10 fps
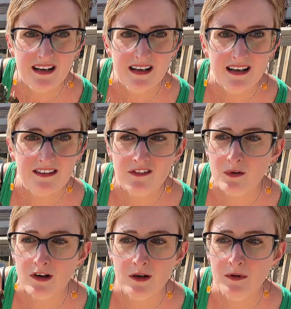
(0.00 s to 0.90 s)
It's
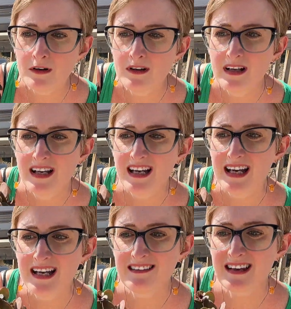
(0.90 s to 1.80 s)
adorable.
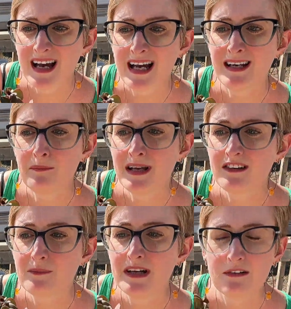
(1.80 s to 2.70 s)
It's kind of meant to
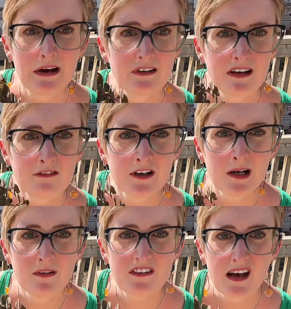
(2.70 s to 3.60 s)
be ground cover
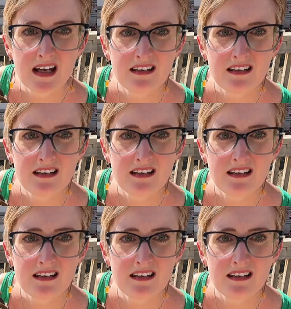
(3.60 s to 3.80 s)
outside,